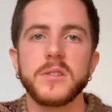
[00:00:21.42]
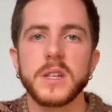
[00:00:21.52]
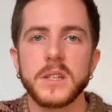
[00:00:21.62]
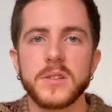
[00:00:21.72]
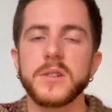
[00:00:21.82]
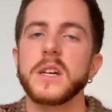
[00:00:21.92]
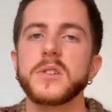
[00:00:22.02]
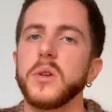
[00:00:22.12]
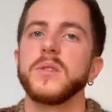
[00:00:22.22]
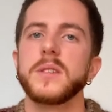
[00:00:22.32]
in
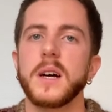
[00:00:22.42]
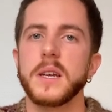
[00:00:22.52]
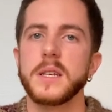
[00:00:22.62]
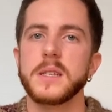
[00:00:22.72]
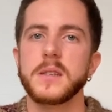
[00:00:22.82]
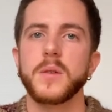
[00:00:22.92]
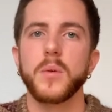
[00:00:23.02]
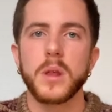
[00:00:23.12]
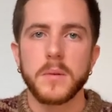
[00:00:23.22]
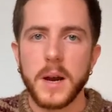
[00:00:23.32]
International Studies
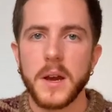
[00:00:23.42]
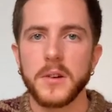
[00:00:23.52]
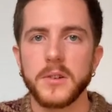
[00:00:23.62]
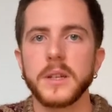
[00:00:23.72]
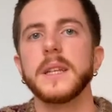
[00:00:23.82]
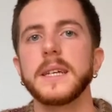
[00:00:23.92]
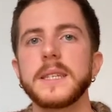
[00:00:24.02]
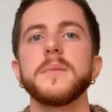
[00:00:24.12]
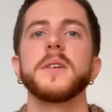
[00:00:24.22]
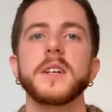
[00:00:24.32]
with a minor in
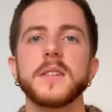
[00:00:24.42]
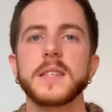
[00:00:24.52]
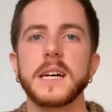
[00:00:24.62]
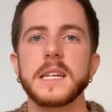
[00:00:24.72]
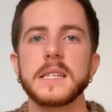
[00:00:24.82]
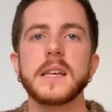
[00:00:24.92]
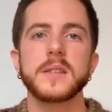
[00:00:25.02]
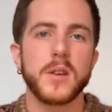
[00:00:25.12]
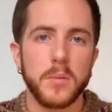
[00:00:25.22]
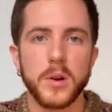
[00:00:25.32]
Latin American Studies at
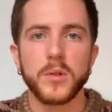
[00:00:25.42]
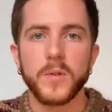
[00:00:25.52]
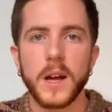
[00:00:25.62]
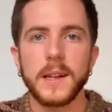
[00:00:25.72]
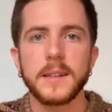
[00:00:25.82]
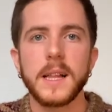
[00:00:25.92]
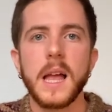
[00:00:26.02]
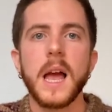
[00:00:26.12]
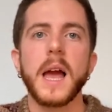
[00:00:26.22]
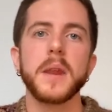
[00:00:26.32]
Sorbonne Nouvelle.
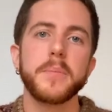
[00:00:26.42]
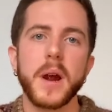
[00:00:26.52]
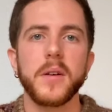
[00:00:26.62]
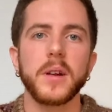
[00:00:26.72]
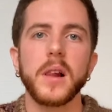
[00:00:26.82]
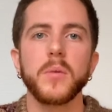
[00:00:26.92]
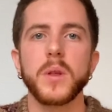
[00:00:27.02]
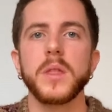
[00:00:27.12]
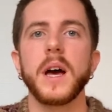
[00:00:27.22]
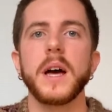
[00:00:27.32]
And in parallel
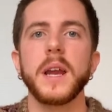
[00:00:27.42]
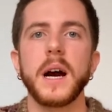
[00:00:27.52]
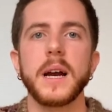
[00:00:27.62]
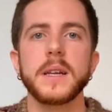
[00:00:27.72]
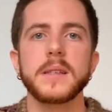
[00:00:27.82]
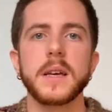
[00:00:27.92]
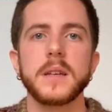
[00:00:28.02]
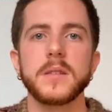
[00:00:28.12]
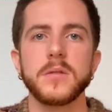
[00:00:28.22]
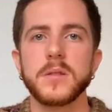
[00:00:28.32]
with that, I
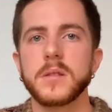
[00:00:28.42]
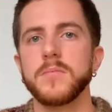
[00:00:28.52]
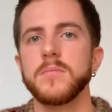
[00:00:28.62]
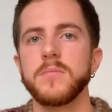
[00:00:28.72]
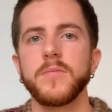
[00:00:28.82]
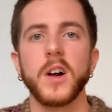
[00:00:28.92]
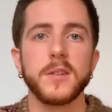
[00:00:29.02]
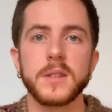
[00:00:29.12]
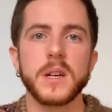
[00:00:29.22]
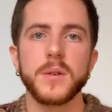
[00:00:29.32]
decided to do some
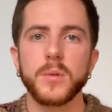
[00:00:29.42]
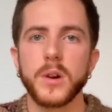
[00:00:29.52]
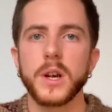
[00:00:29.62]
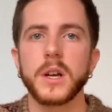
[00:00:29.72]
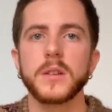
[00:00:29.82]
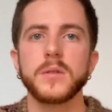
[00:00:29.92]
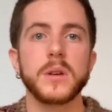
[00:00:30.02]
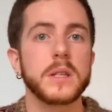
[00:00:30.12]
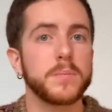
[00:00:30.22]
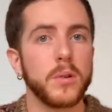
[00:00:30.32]
voluntary work to
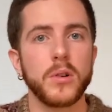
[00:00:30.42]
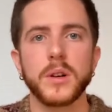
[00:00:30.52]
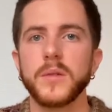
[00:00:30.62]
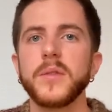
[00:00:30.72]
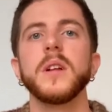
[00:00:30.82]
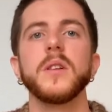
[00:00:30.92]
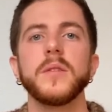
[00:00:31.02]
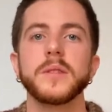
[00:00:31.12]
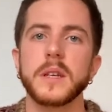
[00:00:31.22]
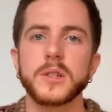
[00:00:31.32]
explore the field
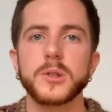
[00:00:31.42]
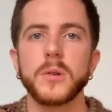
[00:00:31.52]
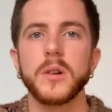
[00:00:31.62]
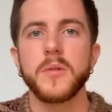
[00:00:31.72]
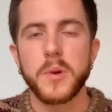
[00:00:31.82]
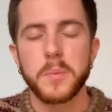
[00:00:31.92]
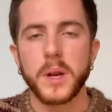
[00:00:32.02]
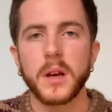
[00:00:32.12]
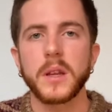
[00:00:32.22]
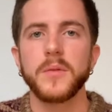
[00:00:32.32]
of sexual and
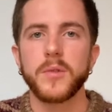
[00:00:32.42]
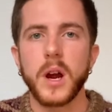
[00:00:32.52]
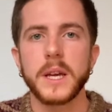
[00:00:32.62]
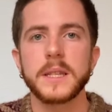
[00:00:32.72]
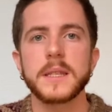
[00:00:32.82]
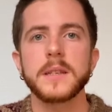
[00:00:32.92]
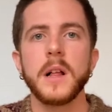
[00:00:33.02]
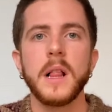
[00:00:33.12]
reproductive rights.